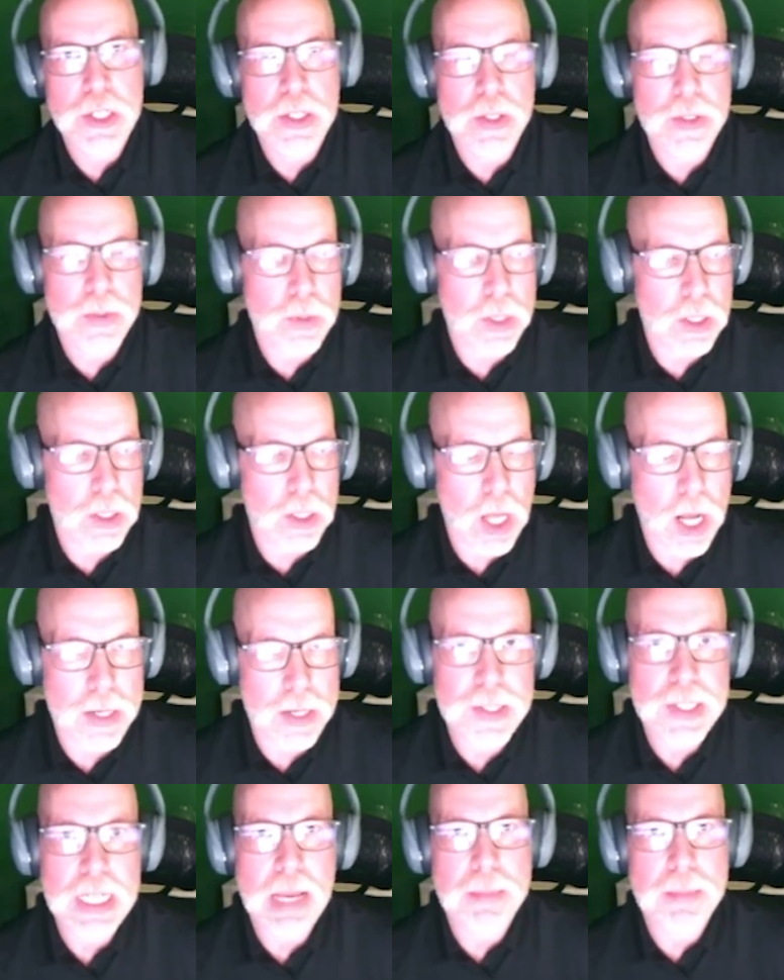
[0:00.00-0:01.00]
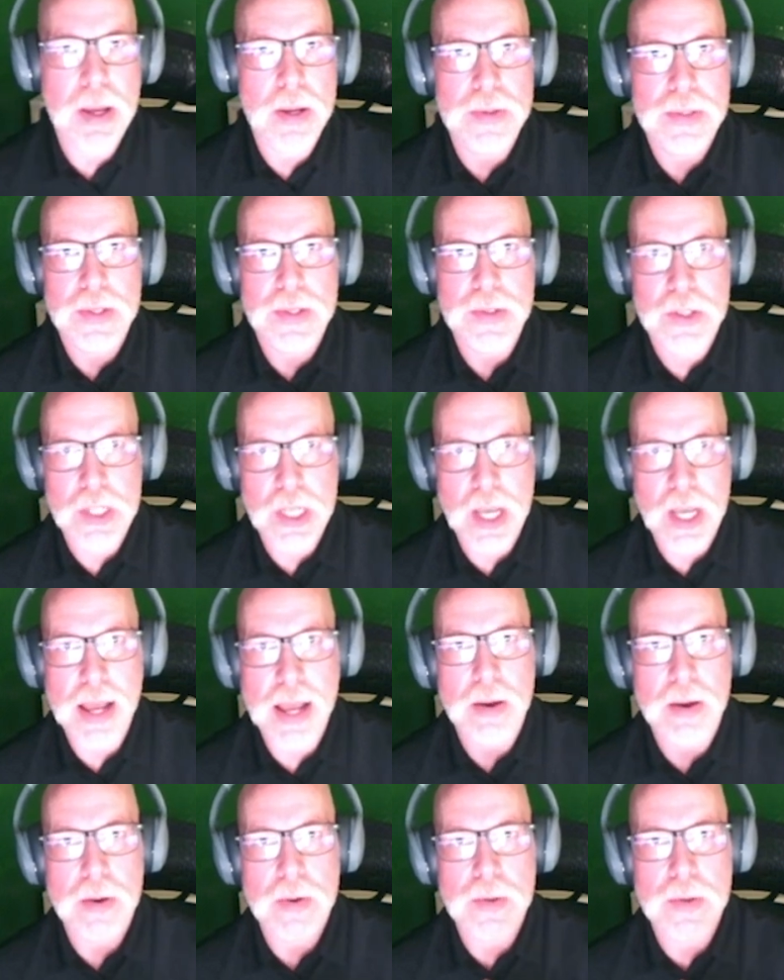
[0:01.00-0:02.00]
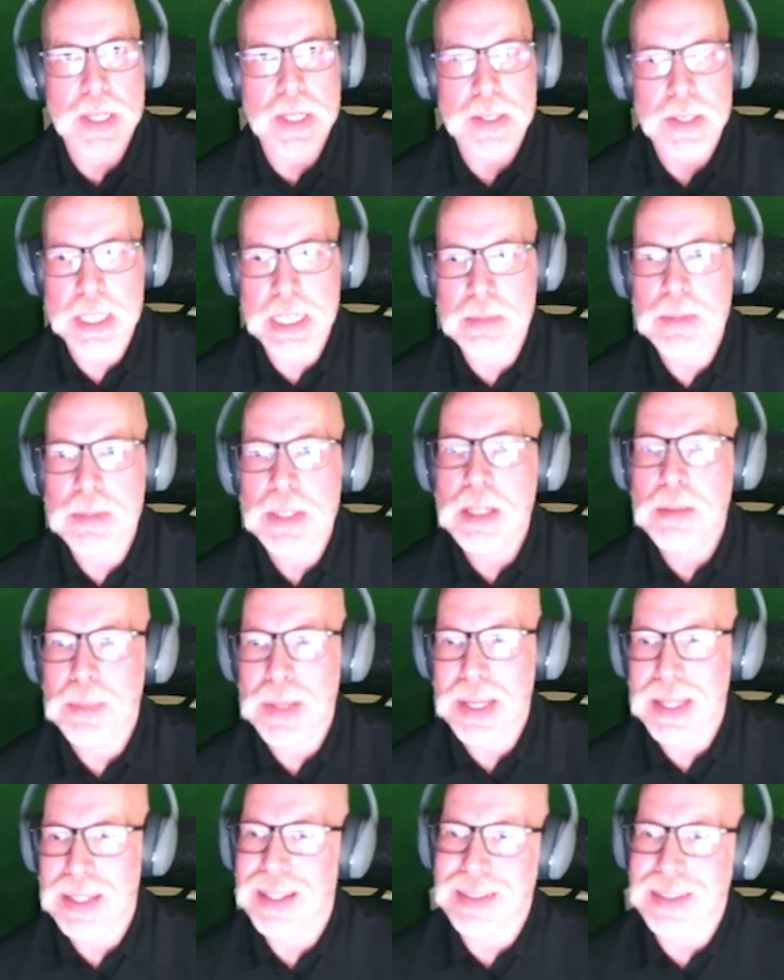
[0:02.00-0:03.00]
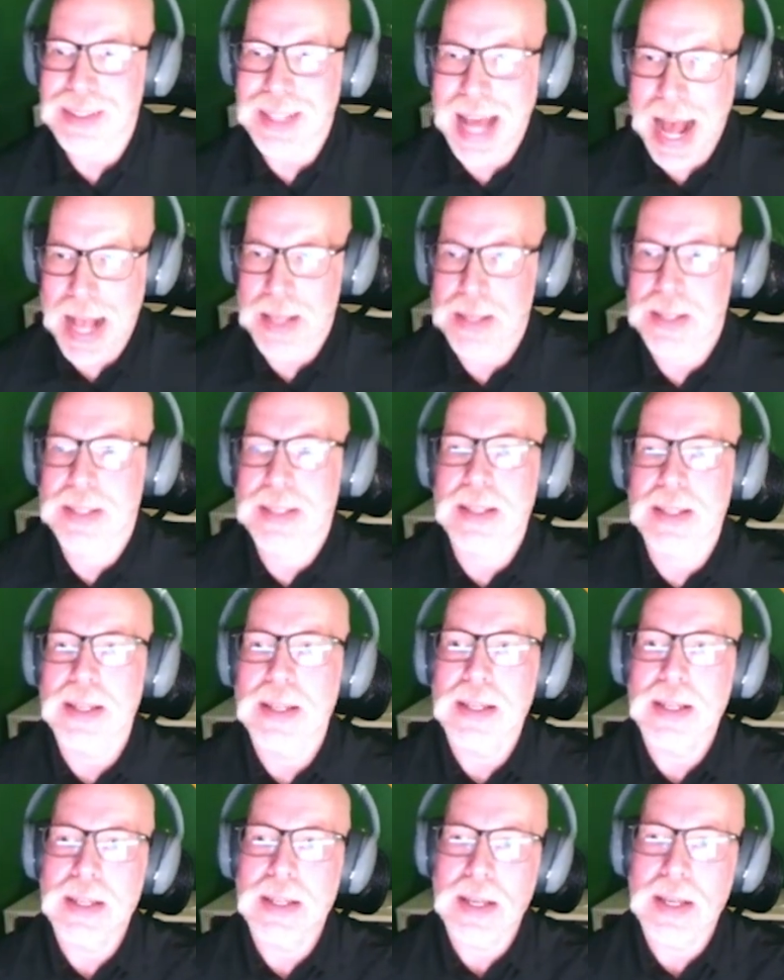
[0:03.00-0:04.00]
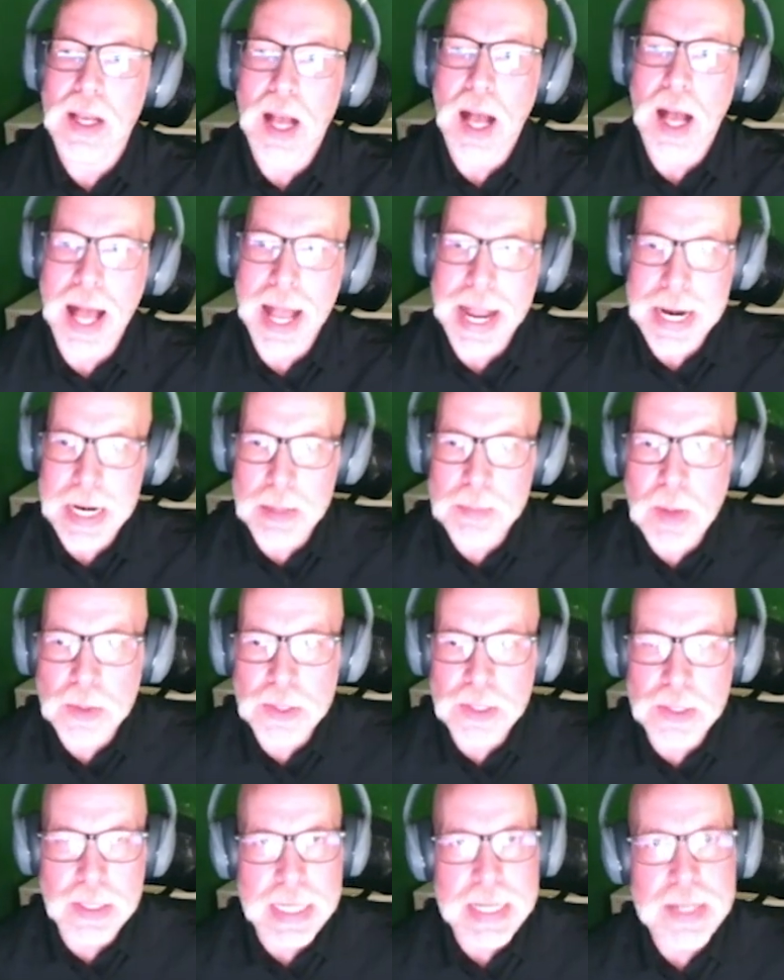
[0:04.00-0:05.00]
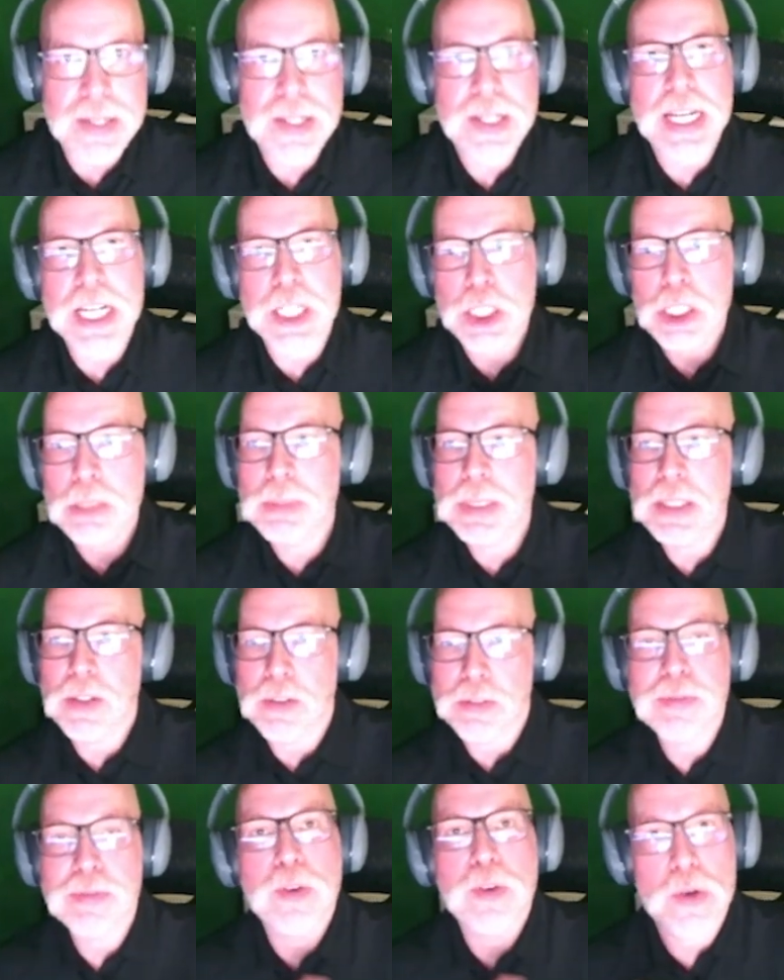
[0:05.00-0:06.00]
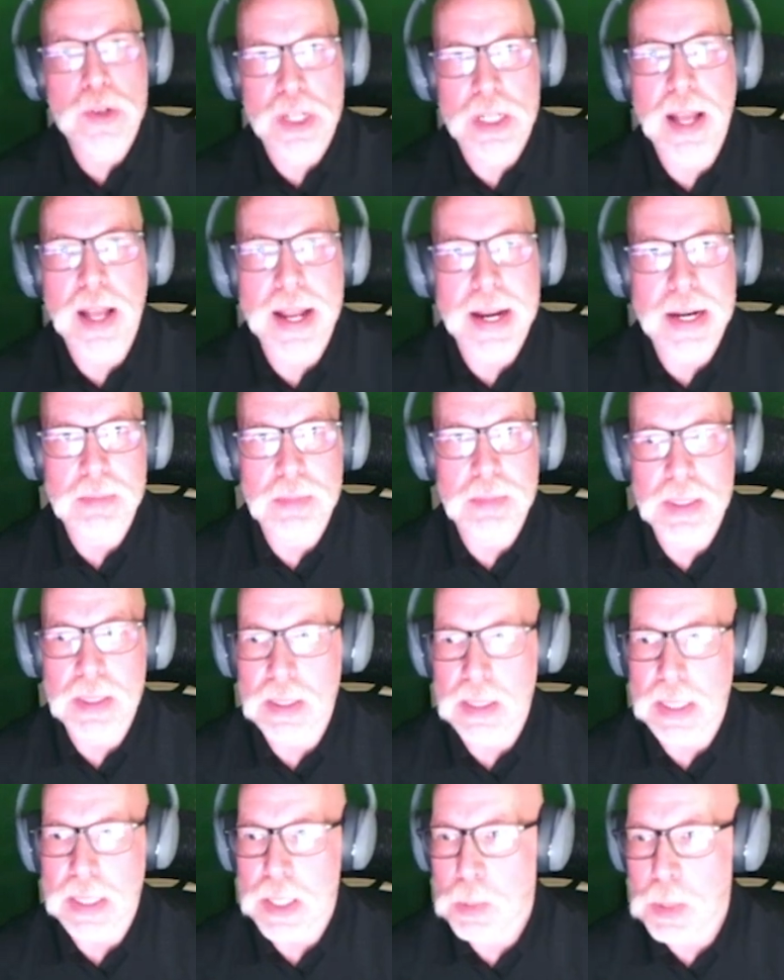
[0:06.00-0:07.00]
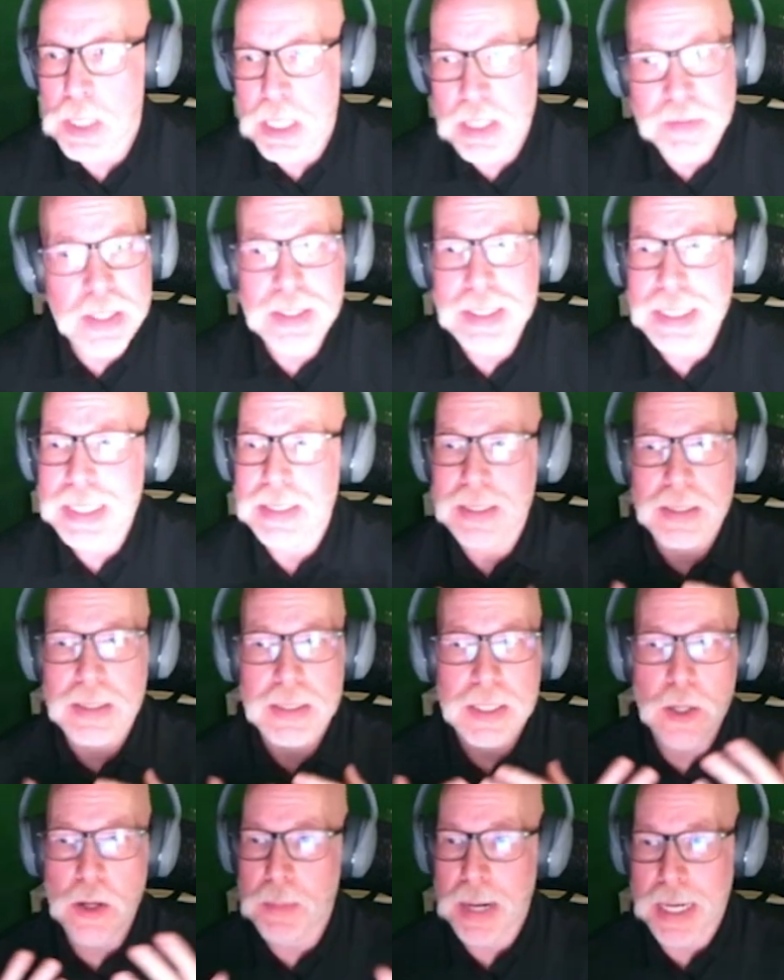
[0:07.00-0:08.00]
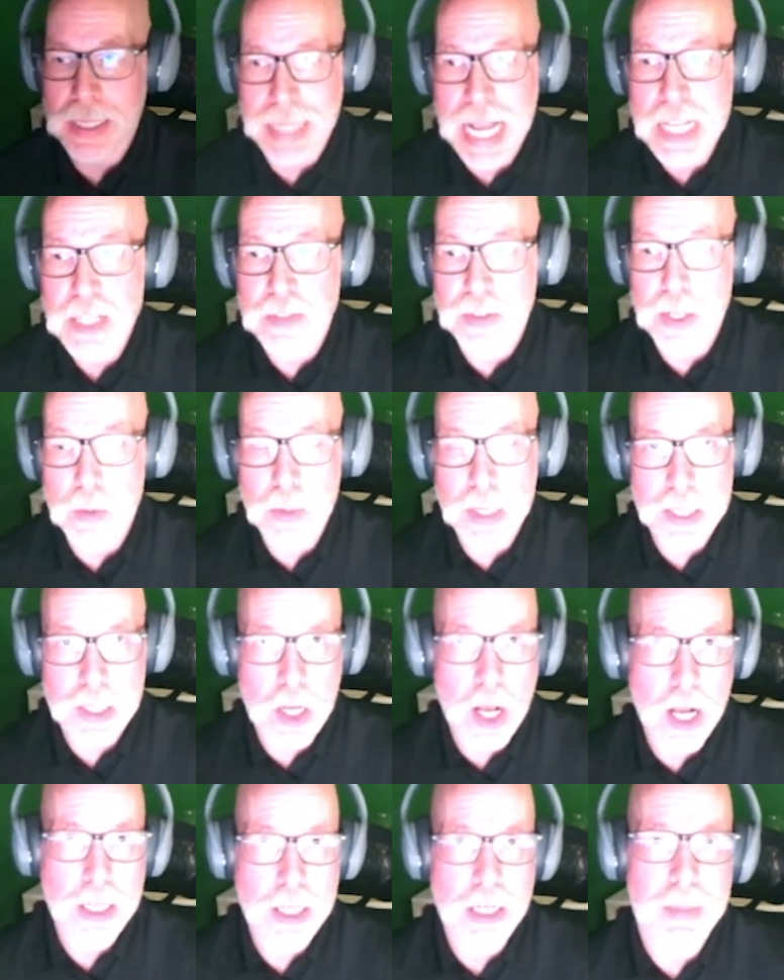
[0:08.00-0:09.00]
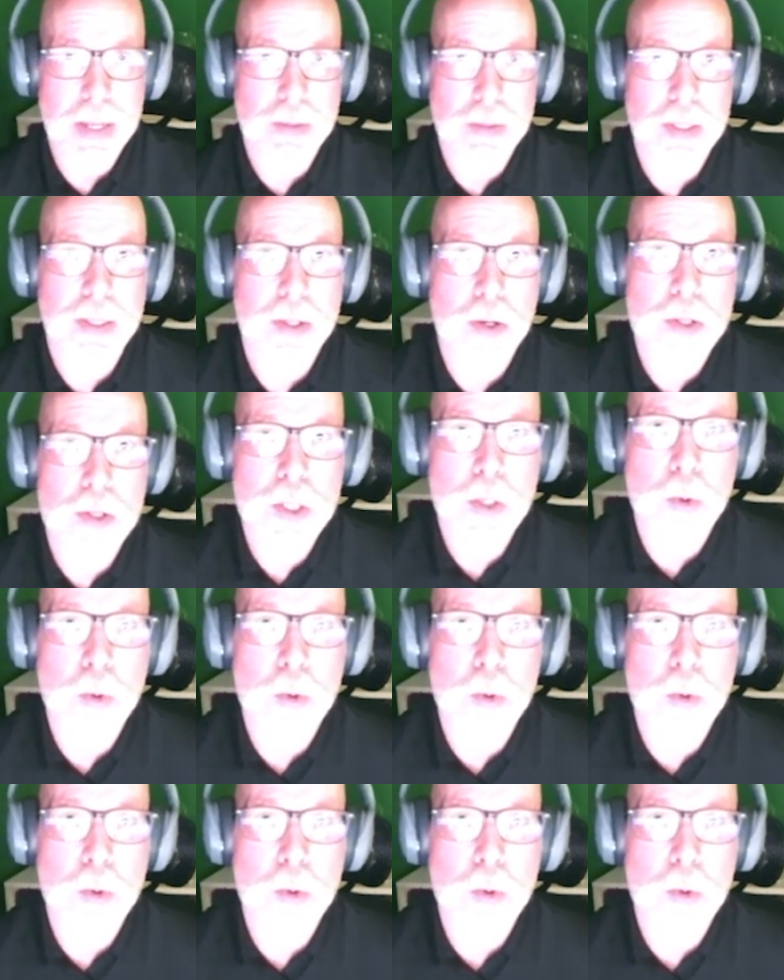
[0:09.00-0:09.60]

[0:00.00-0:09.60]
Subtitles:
with a lot of CMOs and CIOs, it seems to be the last item on the list. It should be the first item list. Specifically, in my last video when I talked about that there's going